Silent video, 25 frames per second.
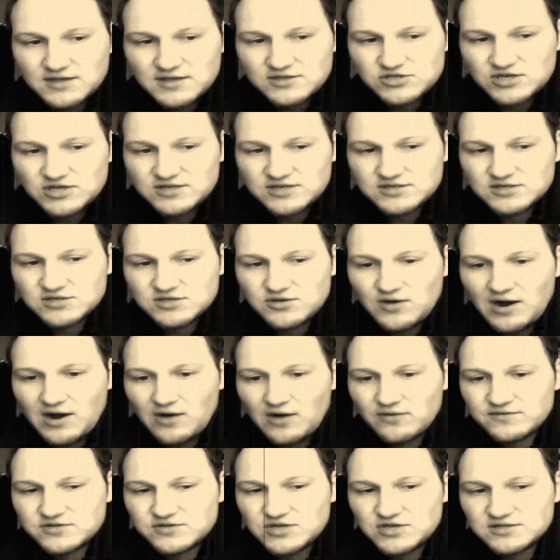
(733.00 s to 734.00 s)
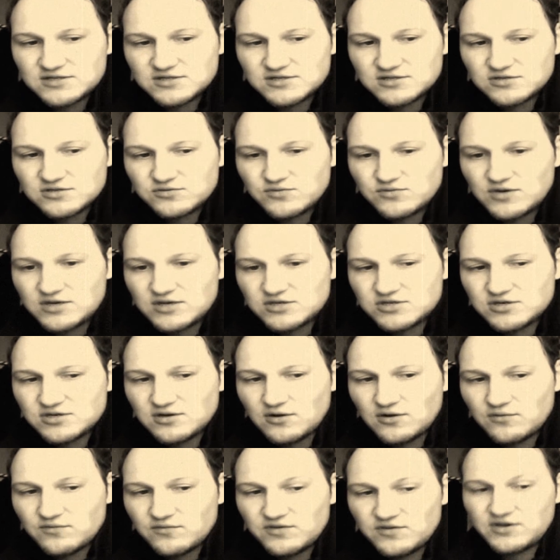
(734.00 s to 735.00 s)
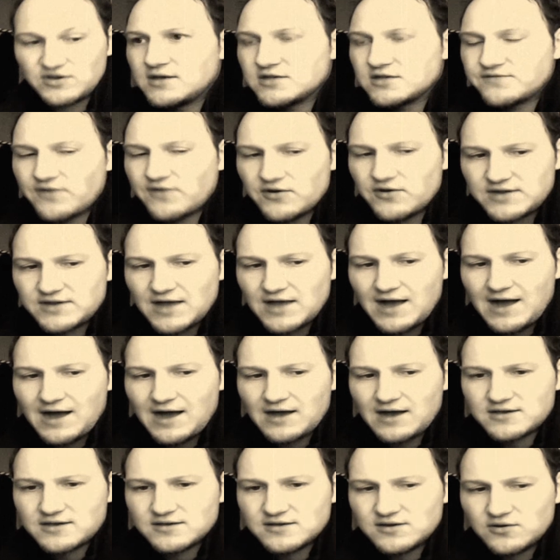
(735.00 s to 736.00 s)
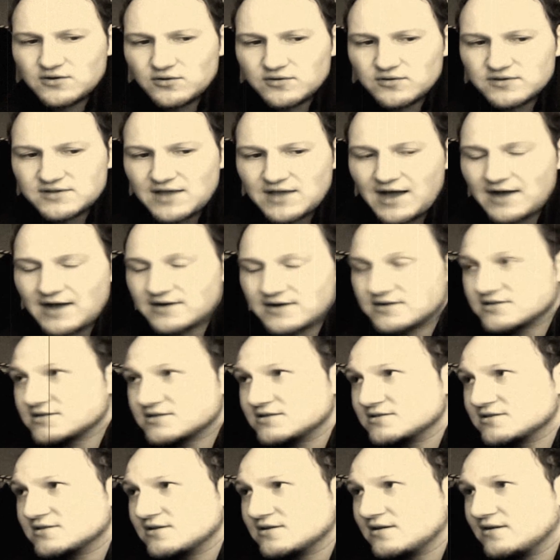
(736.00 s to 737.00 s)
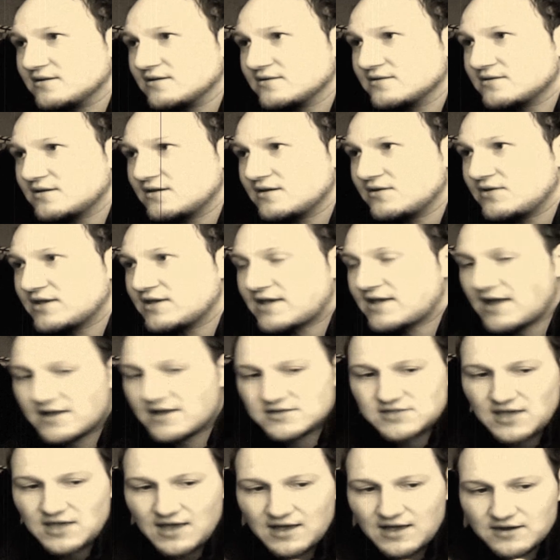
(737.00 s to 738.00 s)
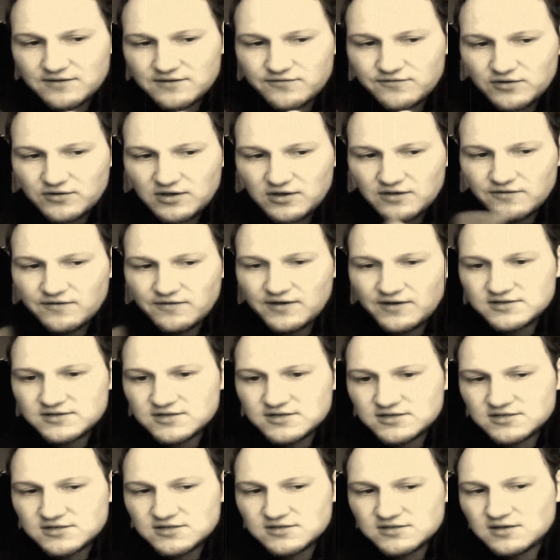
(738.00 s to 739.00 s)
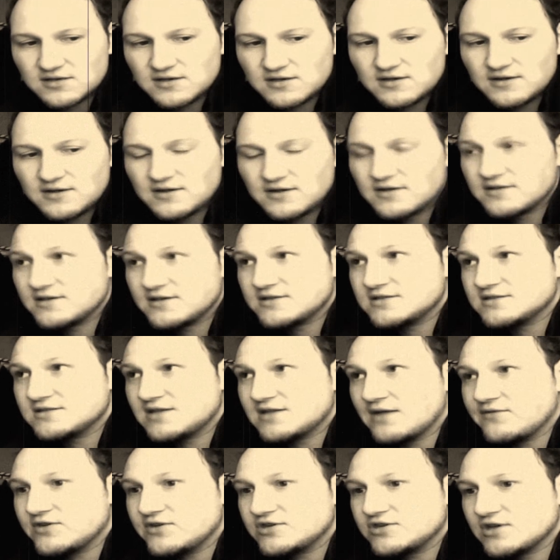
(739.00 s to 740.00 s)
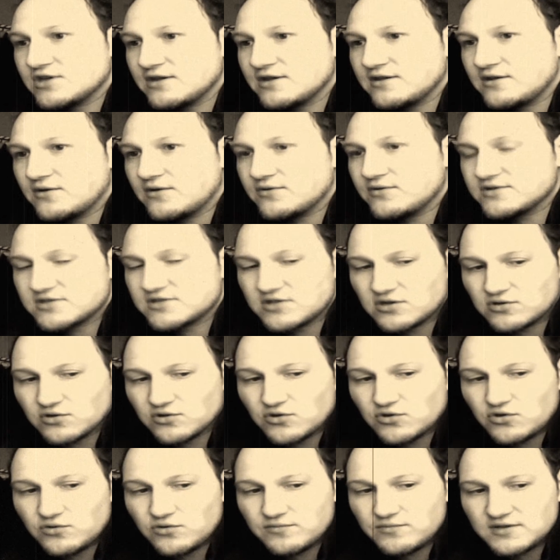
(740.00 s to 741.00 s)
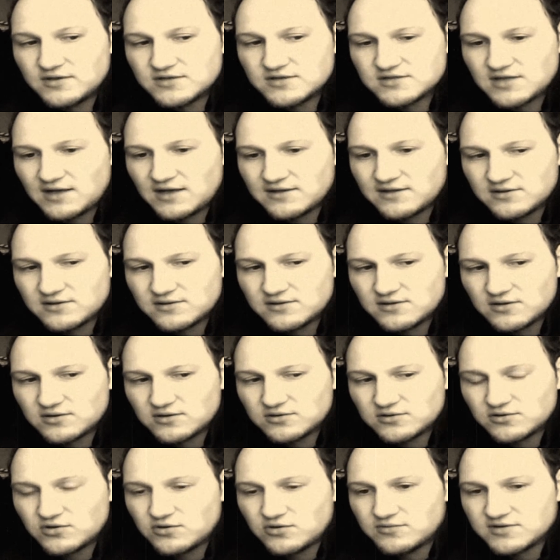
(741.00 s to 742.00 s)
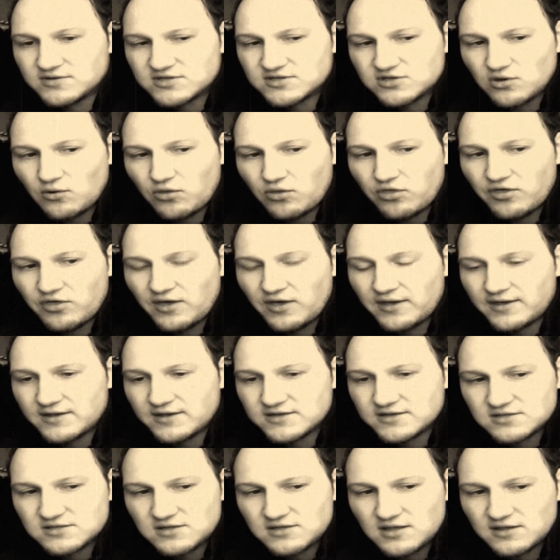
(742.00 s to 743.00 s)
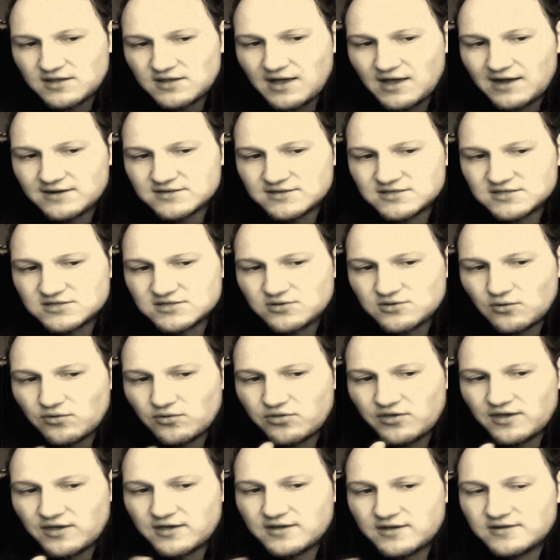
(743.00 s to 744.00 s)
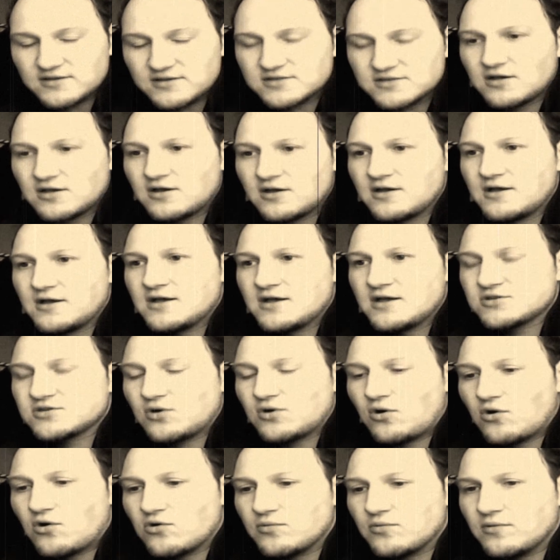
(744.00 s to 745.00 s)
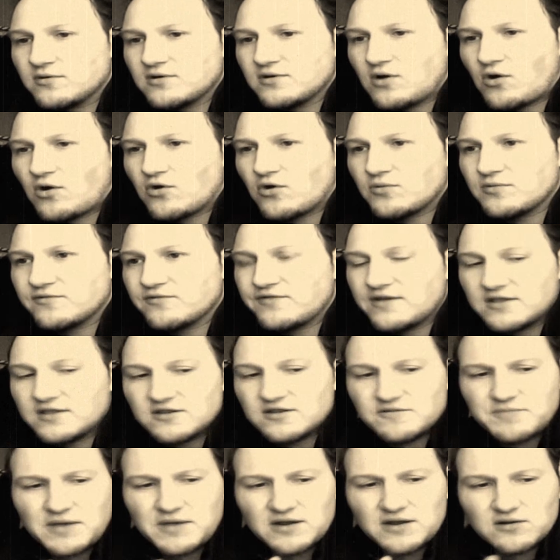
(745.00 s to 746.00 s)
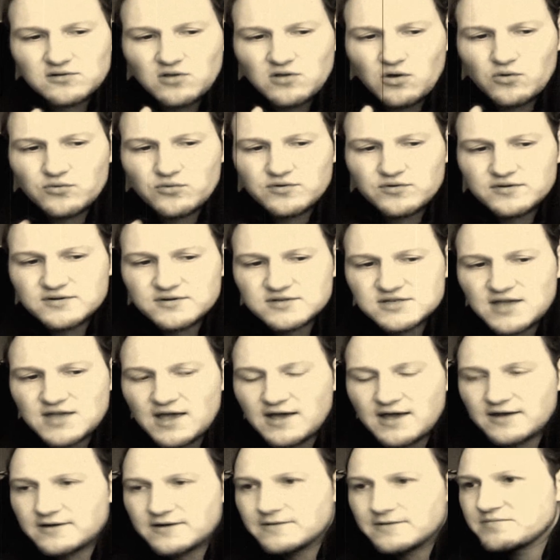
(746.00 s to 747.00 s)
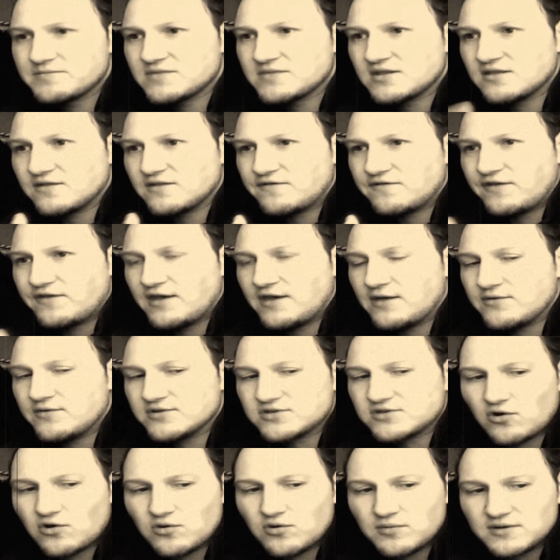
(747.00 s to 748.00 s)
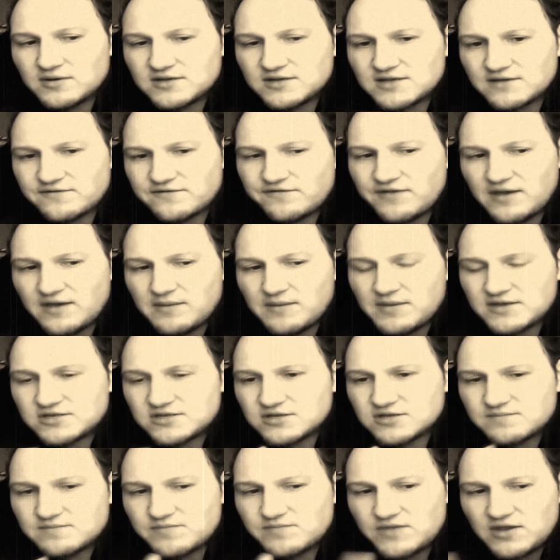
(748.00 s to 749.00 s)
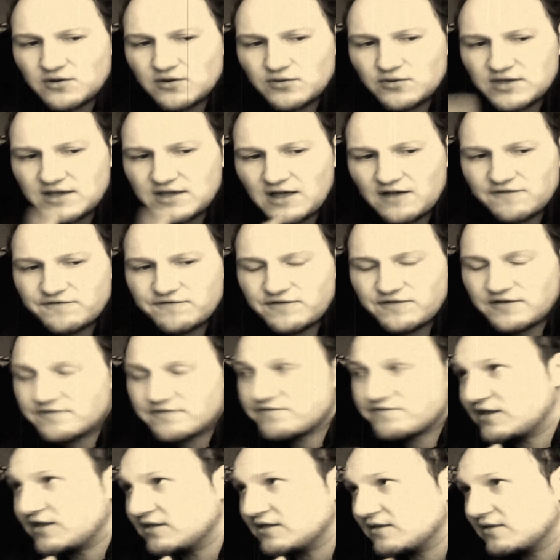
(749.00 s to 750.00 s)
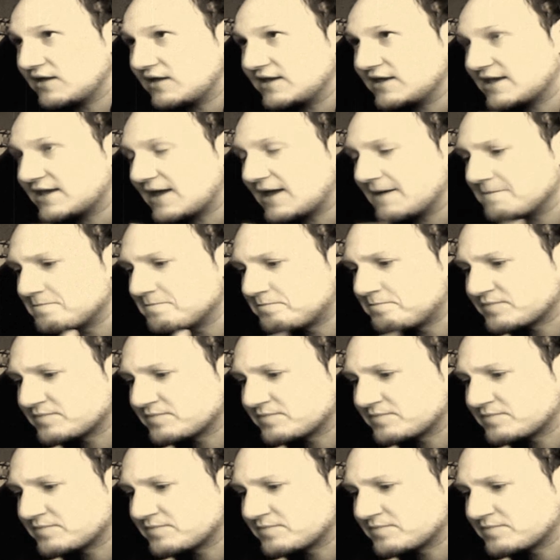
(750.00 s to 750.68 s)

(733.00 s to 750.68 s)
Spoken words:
Jesus, you're out of Jesus' reach. It's very dark. The darkness is you can't see your hand in front of your face. This is heavy shit. It's the gloom. It's like the gloom is so thick. The darkness is so thick, and it's horrible feeling of being alone and scared. The fear is horrible. The fear makes you, you get a feeling like you get